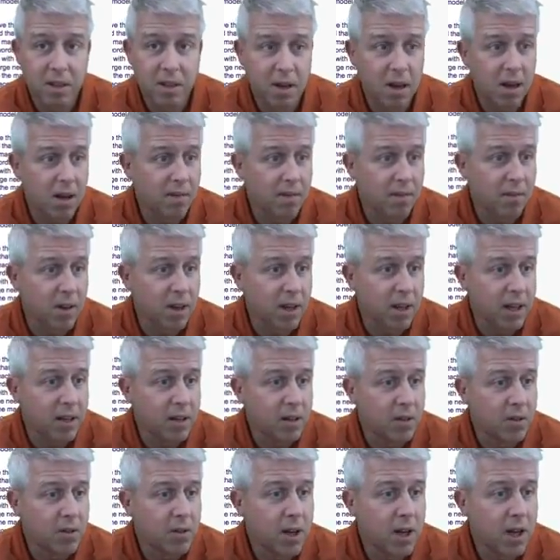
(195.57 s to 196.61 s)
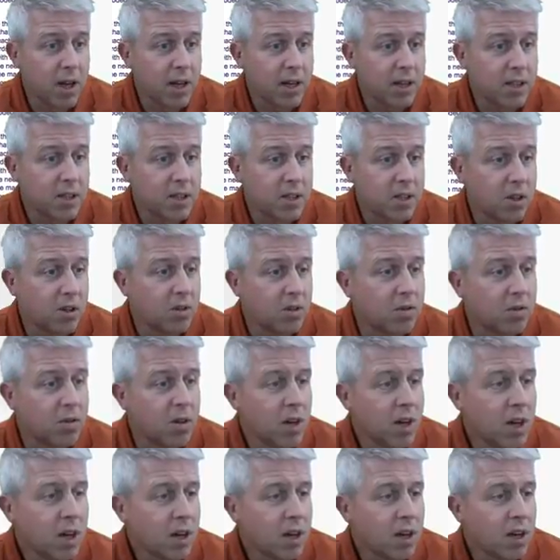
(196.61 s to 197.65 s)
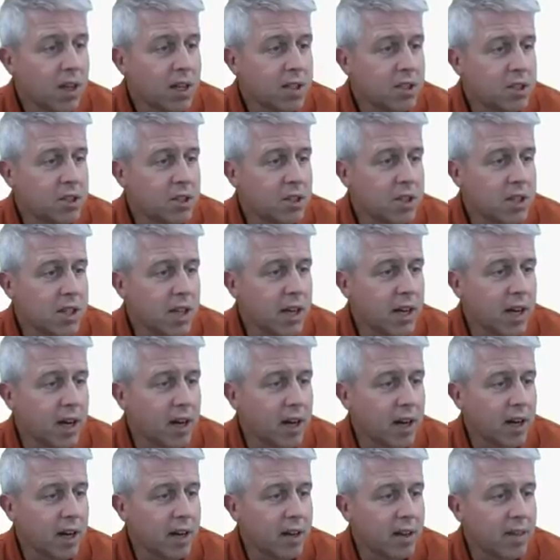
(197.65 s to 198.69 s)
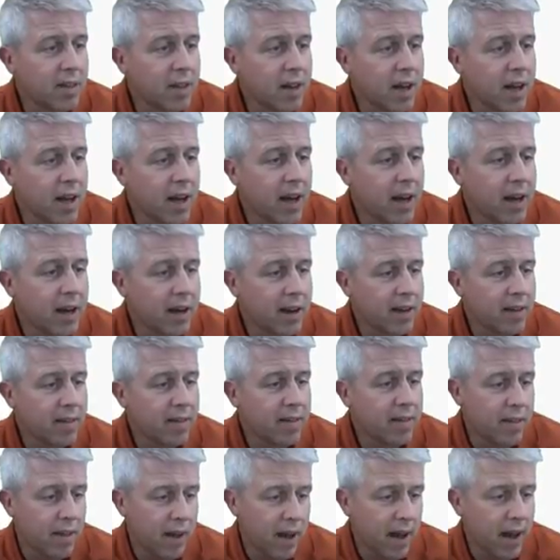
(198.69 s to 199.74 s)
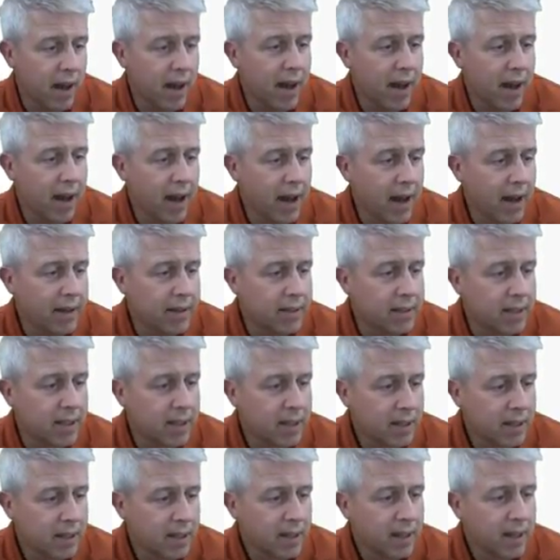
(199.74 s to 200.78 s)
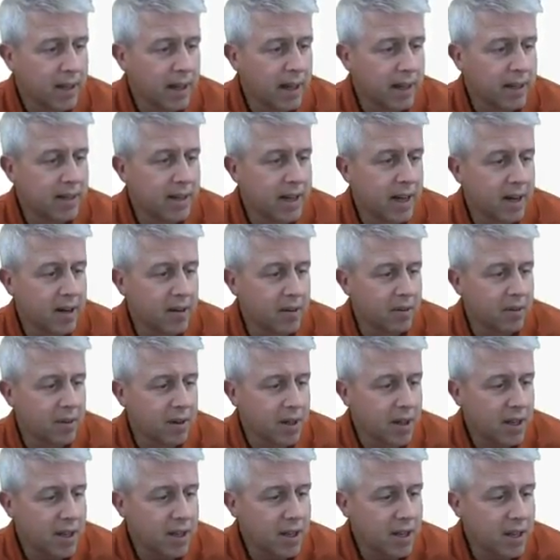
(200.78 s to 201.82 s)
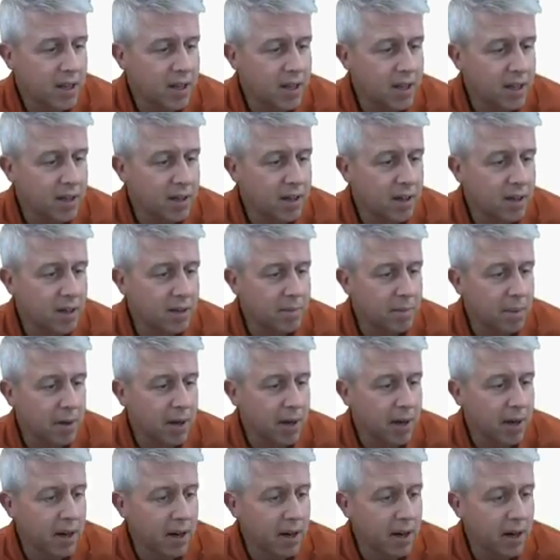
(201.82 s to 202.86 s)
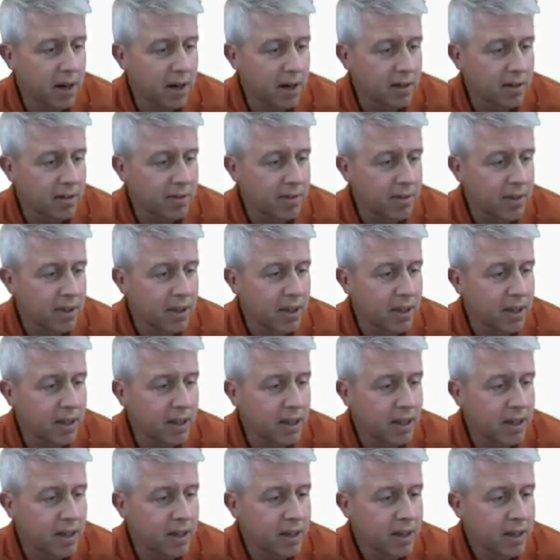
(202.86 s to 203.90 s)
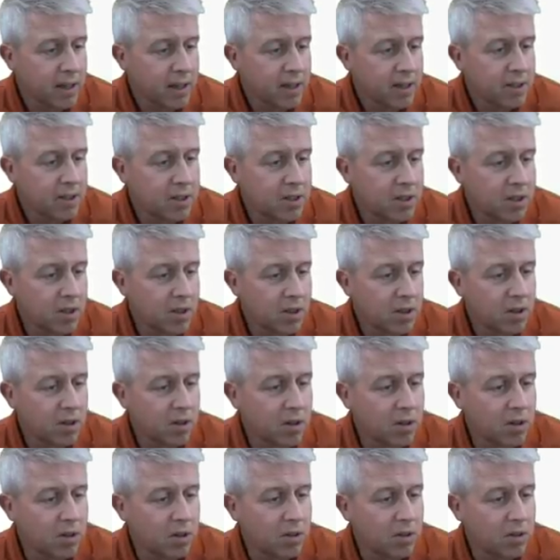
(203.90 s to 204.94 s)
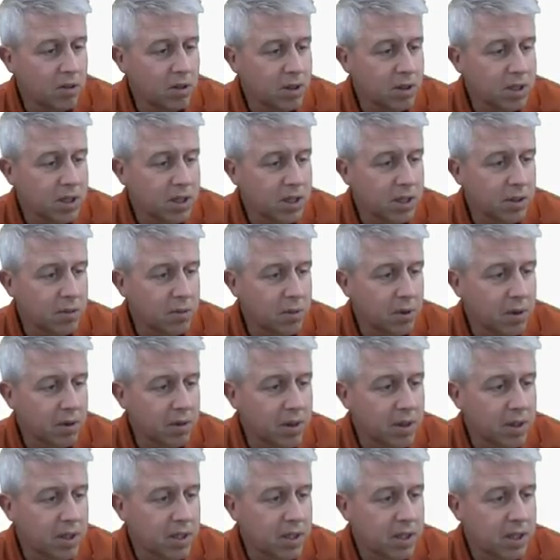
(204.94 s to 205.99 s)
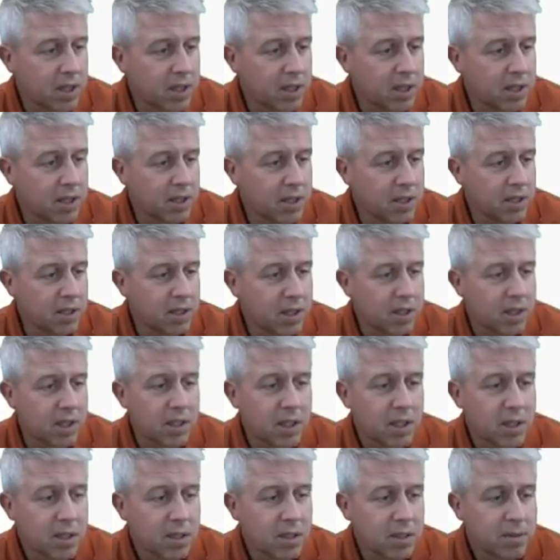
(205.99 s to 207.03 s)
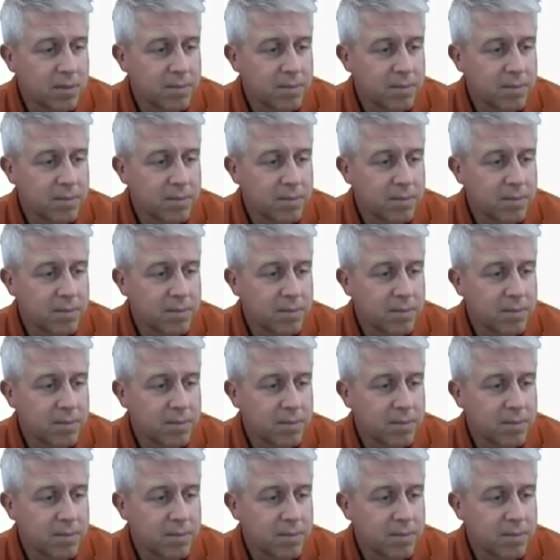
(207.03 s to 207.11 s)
Lovely. Okay, so let's just say I like that and that. And down here, biography. So let's see where this is.